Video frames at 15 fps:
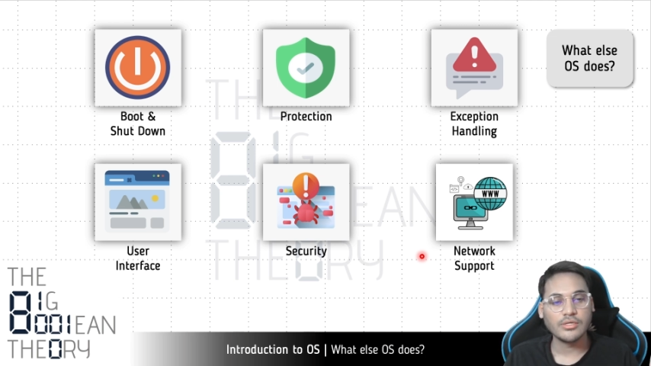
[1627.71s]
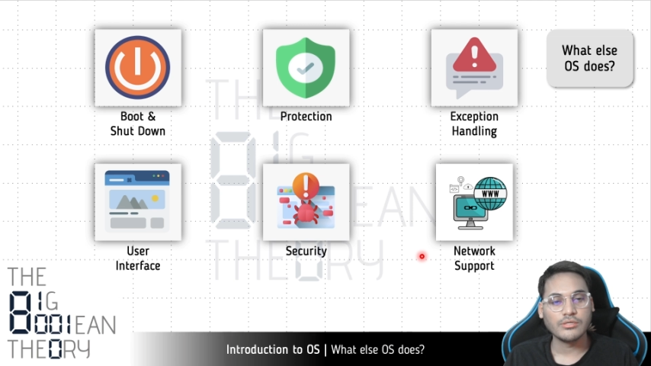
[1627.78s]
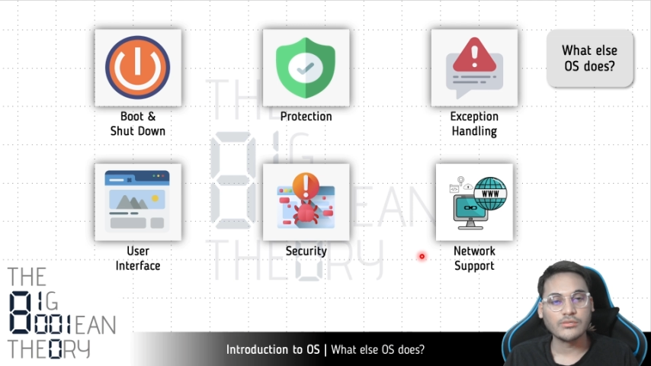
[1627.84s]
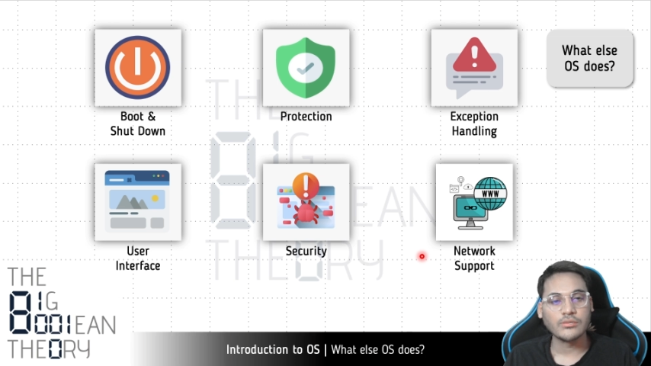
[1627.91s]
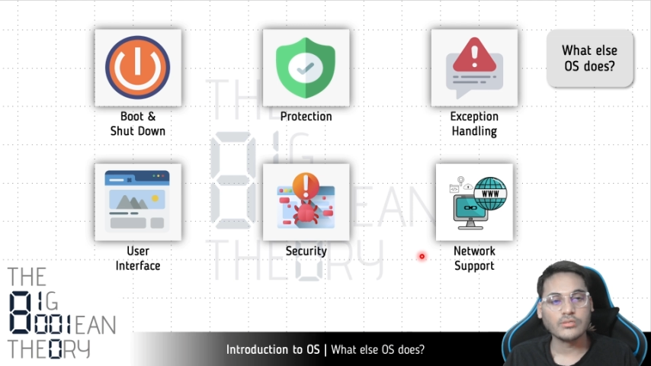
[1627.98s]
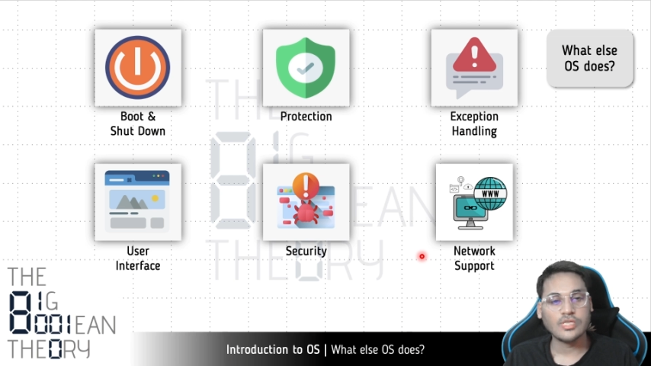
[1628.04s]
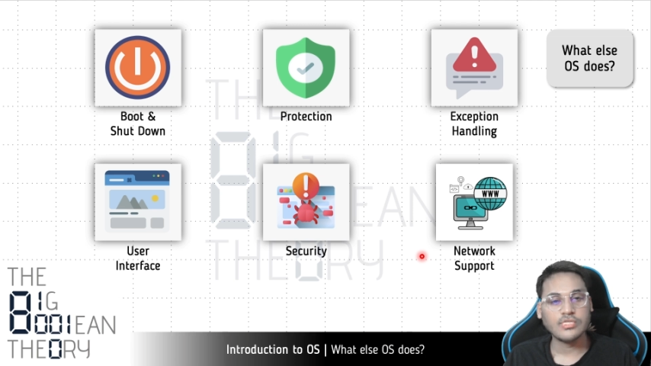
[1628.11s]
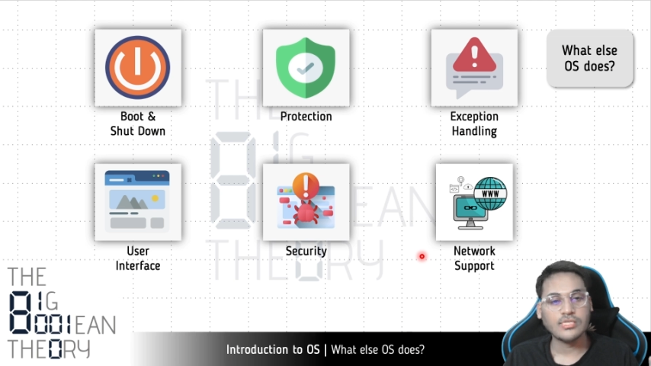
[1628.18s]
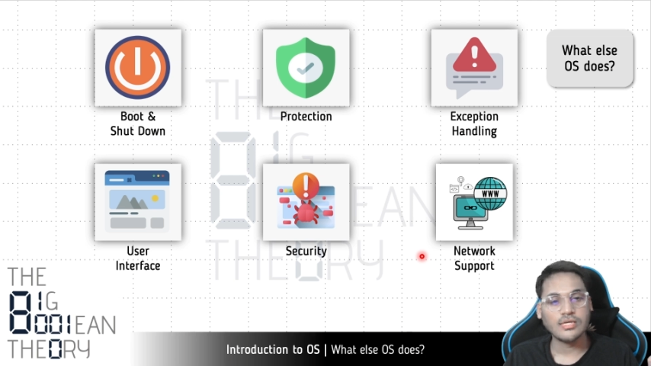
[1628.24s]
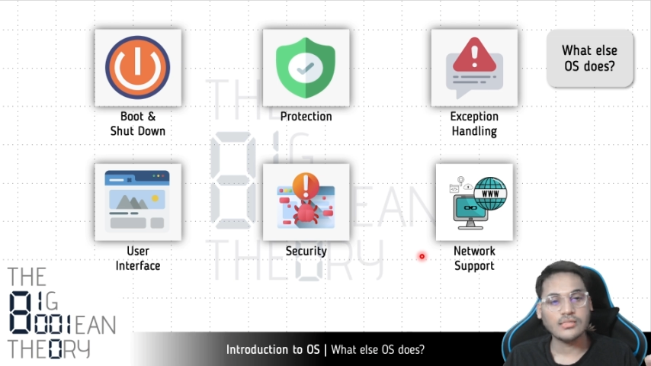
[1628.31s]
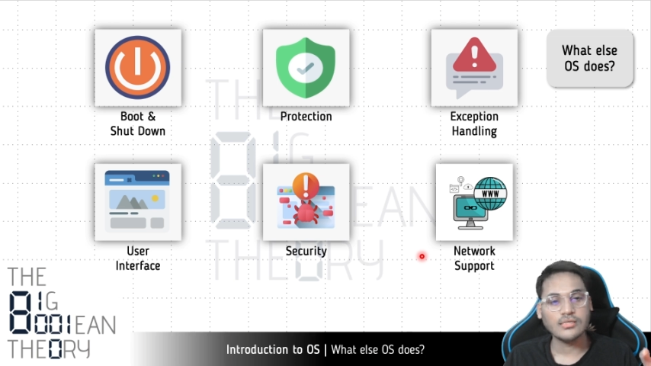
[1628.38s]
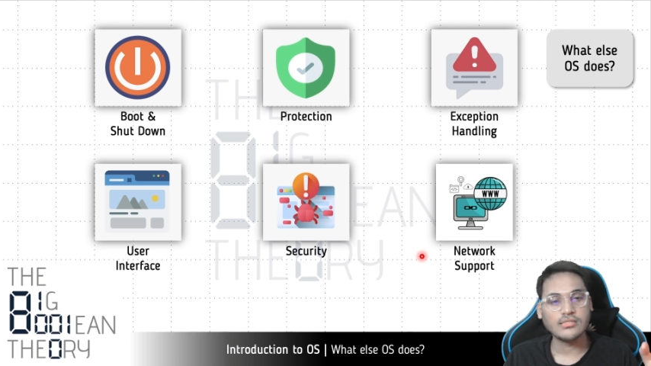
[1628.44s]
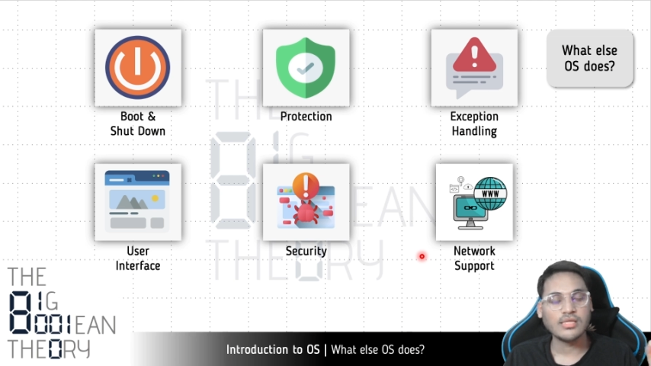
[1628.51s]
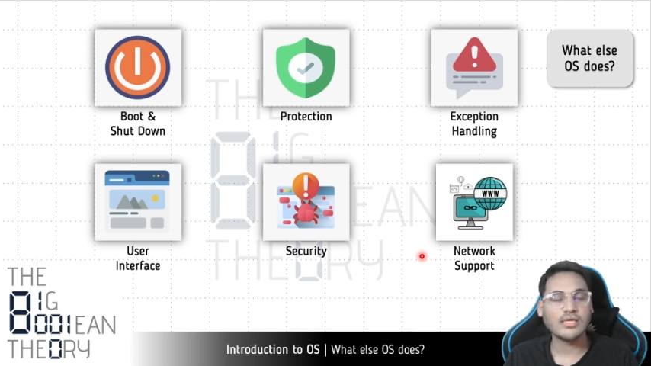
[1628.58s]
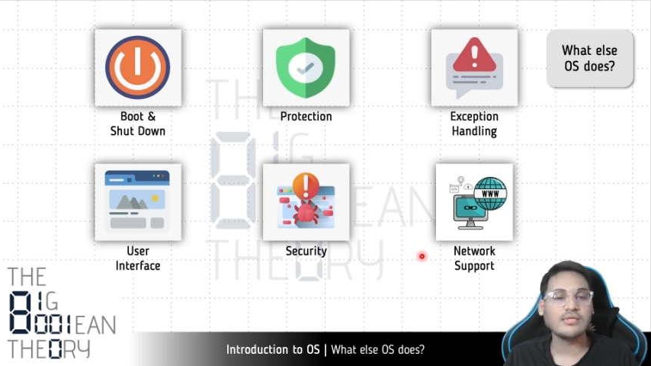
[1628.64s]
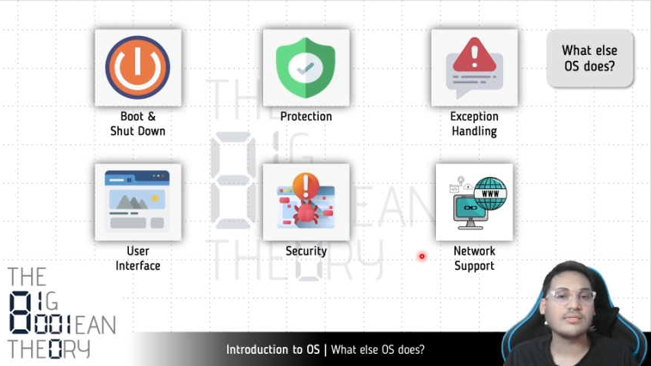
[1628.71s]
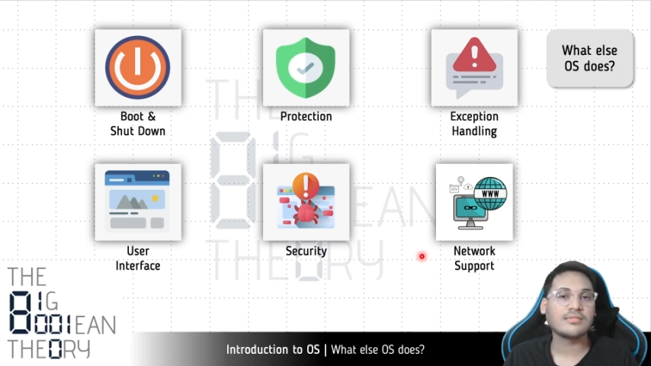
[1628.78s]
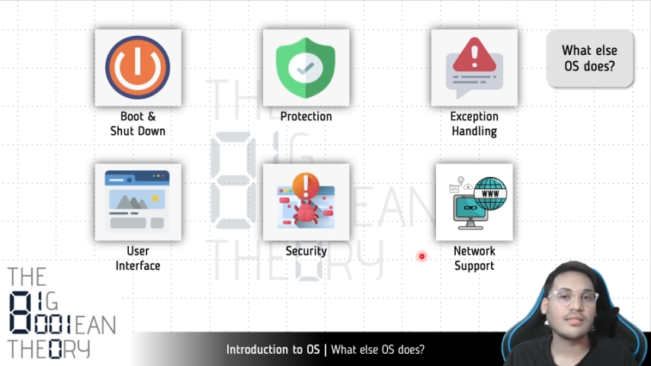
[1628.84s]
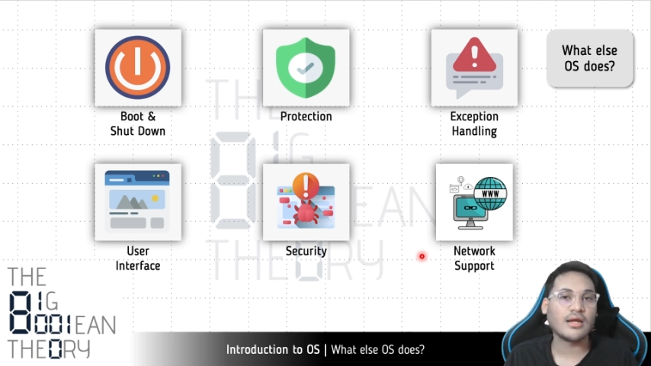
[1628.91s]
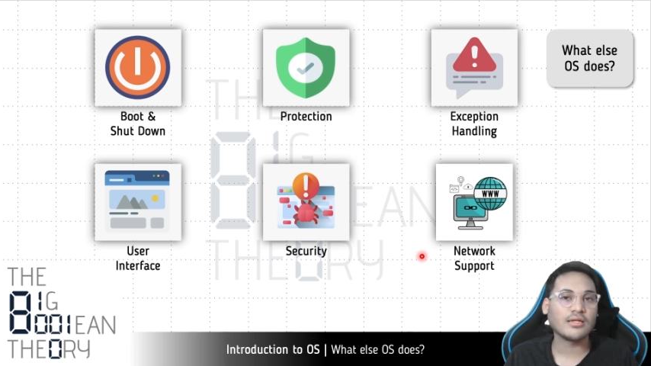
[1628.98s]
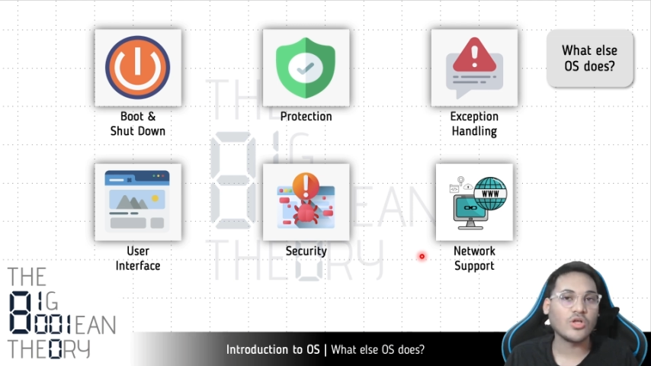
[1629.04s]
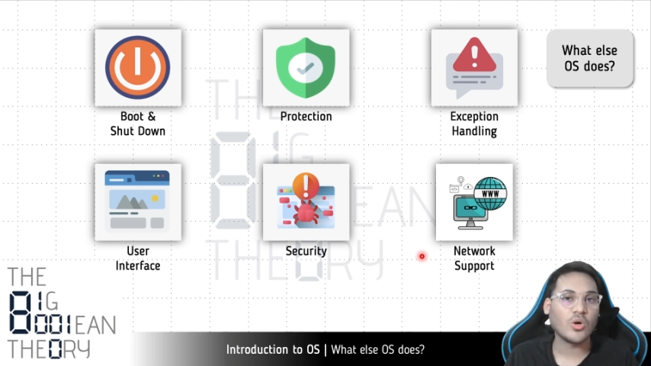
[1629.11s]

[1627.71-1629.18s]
So these are the things that the